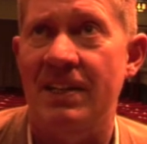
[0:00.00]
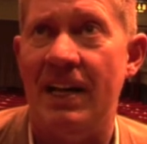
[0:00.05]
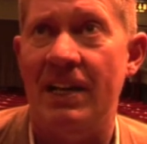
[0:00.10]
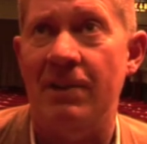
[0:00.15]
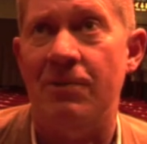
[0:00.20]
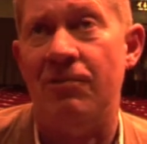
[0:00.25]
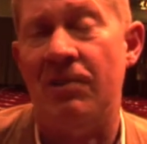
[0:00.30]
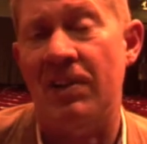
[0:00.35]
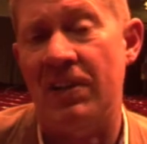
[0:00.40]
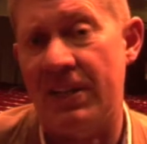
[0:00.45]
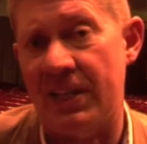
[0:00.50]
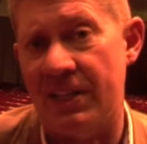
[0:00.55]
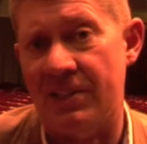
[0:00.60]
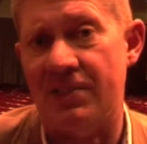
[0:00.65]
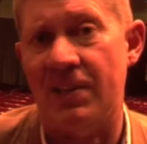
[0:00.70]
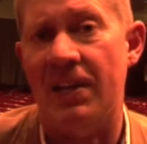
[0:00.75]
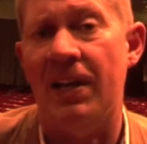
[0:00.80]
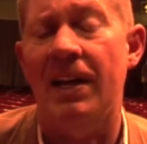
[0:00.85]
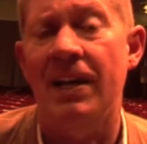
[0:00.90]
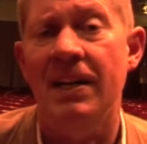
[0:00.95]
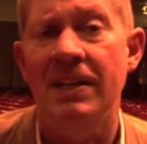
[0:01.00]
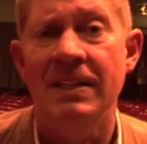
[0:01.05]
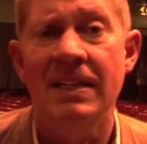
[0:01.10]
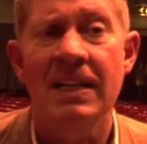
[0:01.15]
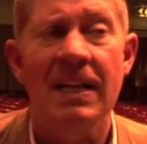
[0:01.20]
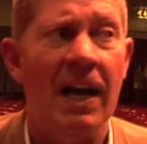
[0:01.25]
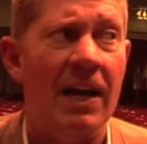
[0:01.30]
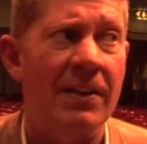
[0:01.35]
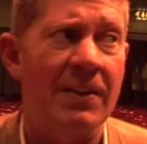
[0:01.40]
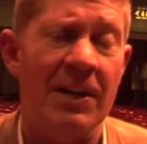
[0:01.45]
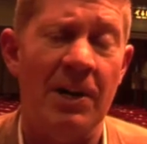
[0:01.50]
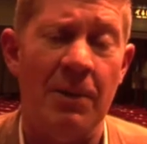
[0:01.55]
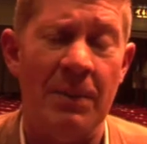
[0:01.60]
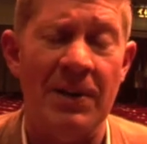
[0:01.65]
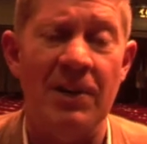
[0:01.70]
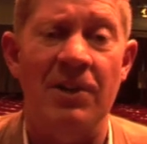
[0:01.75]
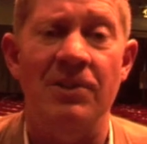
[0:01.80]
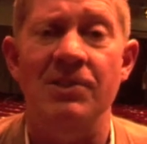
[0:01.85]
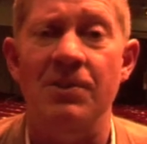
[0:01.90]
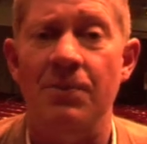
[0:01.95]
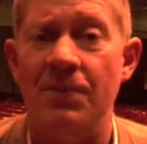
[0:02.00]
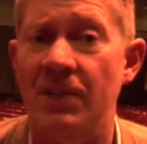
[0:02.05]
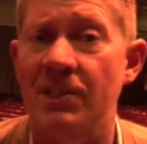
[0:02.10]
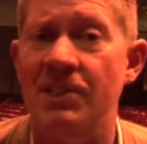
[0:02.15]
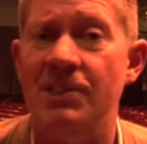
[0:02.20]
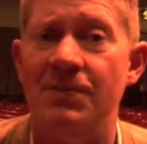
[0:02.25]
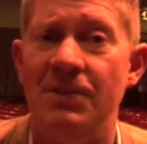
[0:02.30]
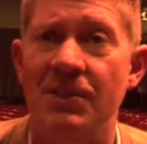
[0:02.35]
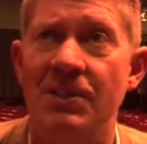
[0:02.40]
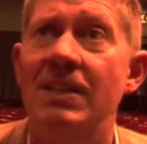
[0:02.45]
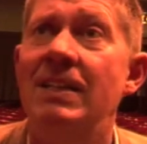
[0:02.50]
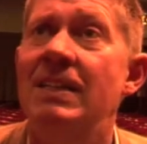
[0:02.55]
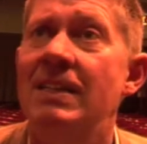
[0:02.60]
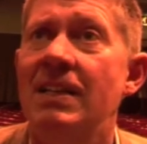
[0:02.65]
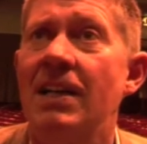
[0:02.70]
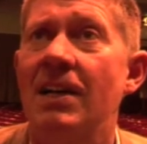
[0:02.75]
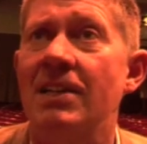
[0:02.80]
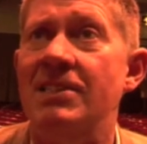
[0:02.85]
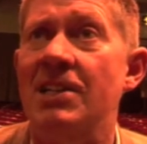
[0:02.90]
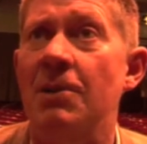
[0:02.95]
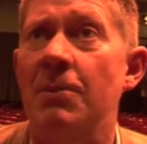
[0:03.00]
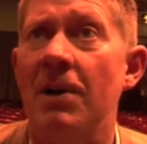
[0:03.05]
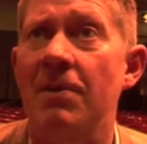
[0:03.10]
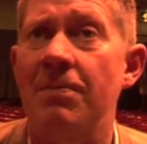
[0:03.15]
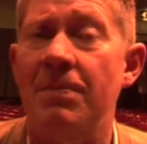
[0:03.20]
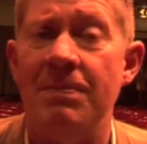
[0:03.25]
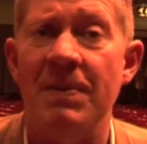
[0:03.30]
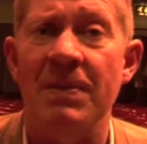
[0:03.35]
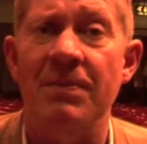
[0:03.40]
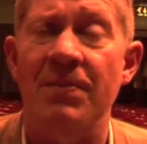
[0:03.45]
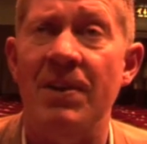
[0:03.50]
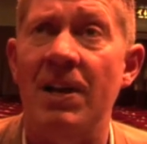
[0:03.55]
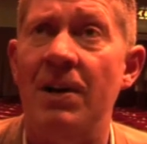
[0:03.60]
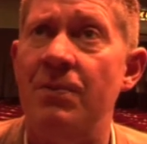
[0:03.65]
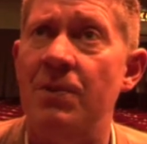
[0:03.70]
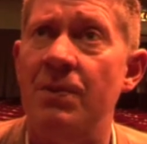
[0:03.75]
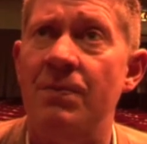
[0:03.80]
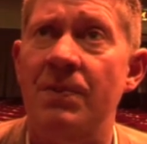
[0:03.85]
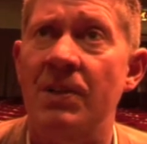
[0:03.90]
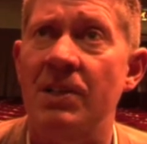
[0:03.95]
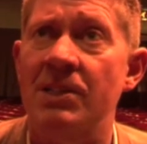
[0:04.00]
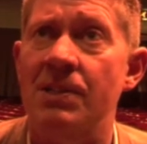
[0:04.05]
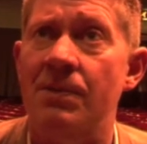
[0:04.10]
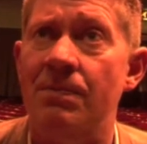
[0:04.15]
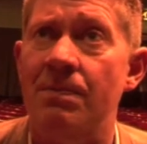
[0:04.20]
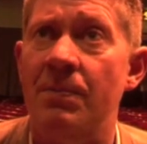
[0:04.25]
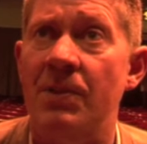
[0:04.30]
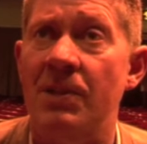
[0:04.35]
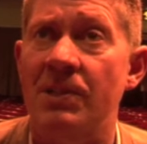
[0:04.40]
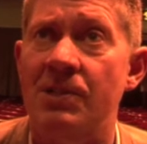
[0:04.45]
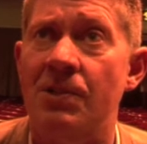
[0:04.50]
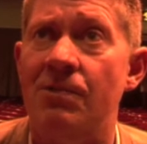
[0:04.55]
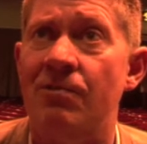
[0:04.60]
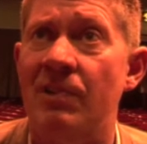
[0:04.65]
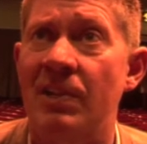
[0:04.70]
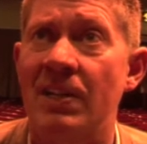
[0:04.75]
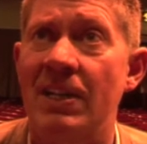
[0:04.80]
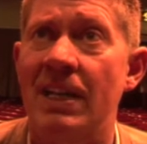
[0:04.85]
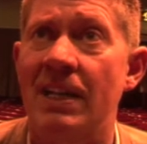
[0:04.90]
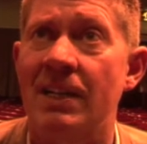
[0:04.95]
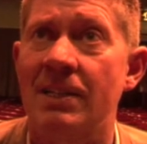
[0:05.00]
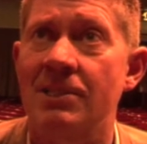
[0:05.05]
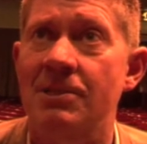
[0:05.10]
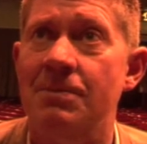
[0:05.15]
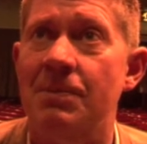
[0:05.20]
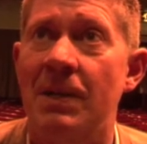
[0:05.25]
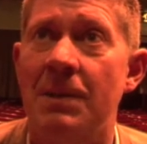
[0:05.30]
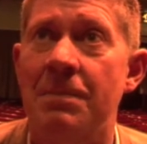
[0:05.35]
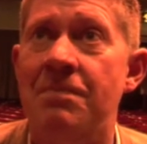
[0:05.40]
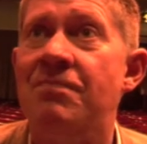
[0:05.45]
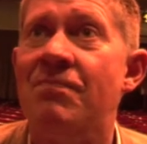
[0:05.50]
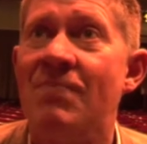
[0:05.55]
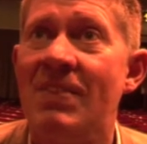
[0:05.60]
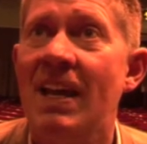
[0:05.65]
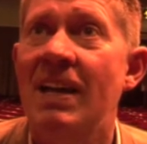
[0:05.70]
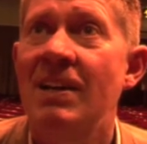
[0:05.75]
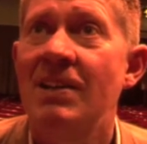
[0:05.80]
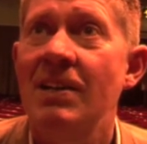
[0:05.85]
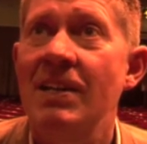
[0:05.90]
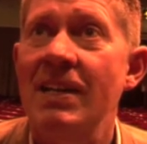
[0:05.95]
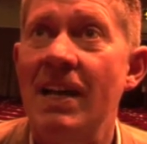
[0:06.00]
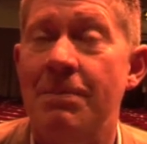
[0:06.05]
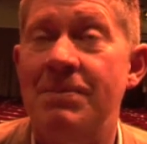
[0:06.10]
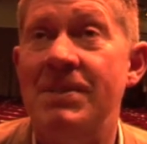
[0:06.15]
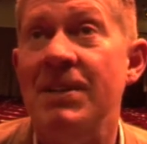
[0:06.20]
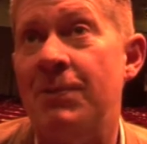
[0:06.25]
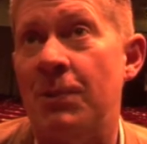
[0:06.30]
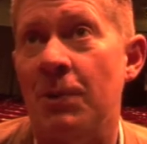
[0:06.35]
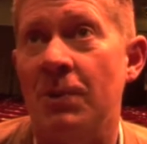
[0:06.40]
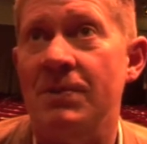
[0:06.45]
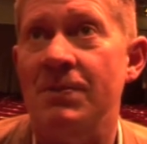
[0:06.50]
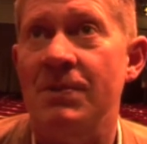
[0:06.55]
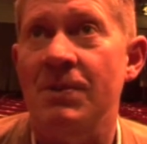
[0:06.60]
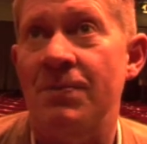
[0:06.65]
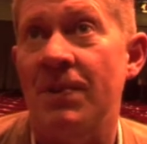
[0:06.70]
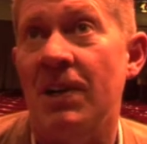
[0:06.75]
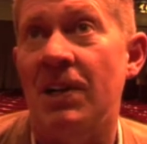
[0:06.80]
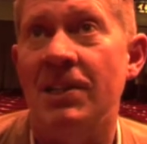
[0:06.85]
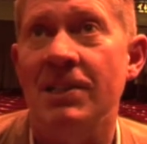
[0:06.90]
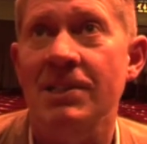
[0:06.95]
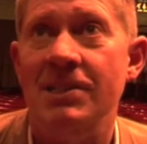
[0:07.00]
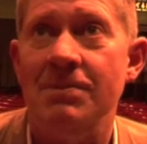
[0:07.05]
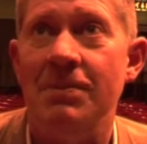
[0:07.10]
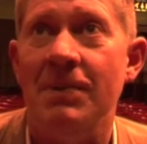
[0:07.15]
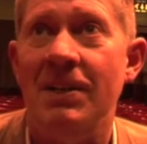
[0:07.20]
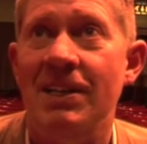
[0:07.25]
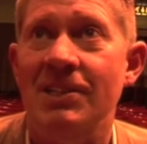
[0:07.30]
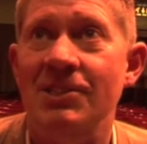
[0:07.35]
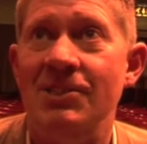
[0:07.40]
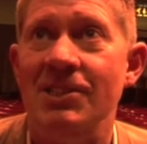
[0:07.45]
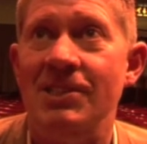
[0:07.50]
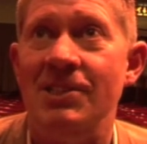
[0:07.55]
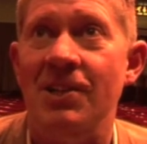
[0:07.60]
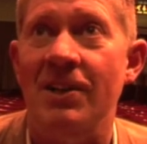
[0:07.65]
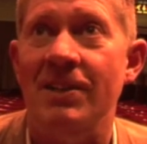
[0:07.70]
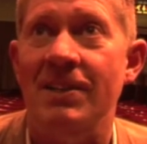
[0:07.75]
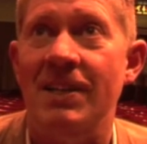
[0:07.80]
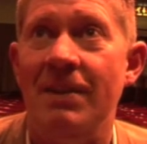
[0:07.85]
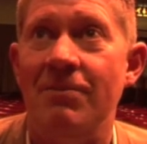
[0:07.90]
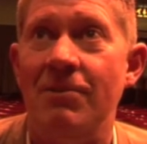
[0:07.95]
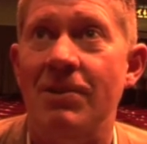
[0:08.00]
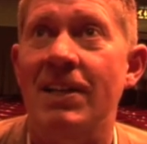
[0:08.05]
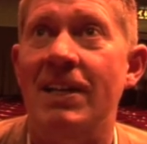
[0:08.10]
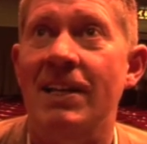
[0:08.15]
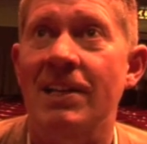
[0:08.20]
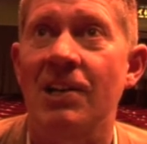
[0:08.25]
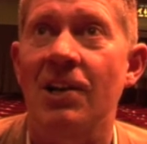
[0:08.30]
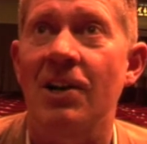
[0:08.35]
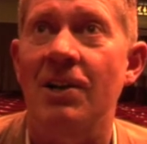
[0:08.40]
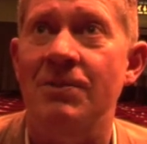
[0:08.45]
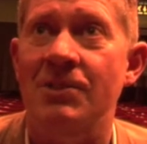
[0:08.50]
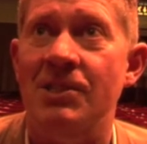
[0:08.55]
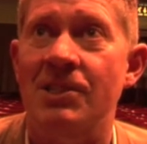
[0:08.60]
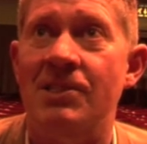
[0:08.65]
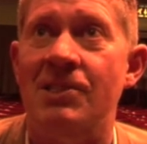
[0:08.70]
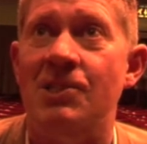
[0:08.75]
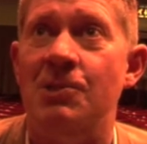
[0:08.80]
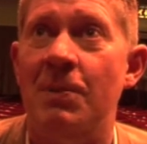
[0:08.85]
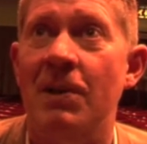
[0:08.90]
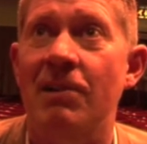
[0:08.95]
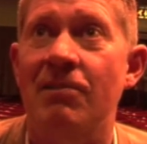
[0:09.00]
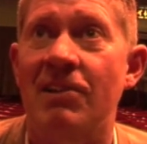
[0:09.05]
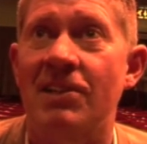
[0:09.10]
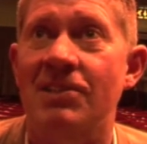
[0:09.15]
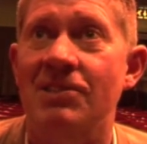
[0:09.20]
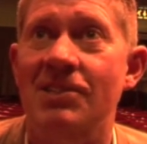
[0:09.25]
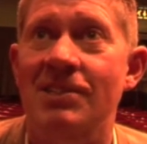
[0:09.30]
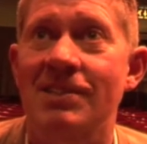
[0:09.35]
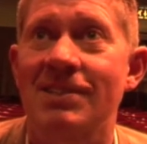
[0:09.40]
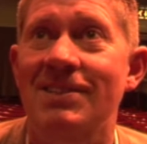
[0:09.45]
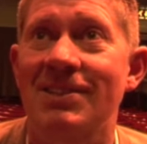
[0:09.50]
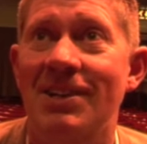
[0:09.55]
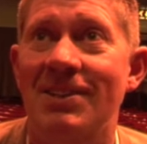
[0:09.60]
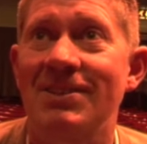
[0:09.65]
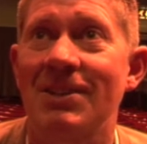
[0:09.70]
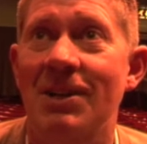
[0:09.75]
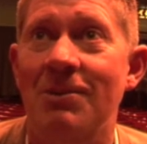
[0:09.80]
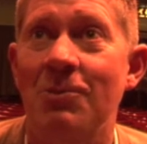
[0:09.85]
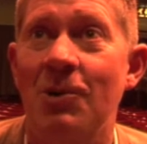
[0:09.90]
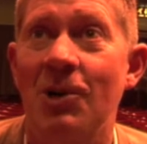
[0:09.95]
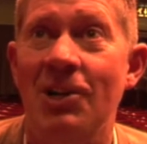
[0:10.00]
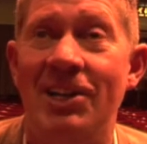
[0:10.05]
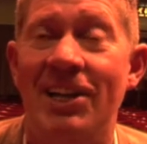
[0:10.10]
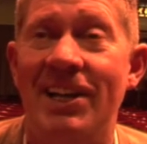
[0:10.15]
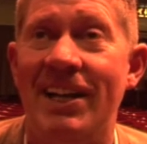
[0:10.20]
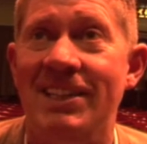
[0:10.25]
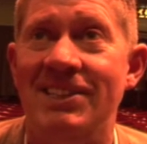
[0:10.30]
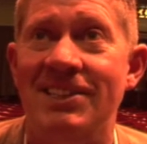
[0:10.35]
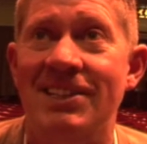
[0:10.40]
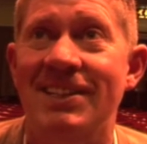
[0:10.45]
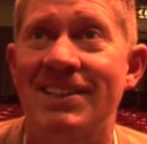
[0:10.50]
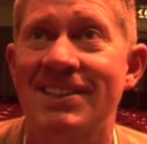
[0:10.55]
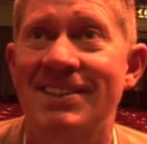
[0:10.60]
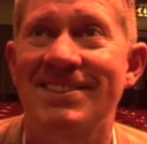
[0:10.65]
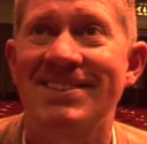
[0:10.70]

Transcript: I had 3 years there, and then I went on to Firsford. I say where I've been now for the 33 years, but yeah, difficult at first, but it's just like everything in life, just experience and working at it.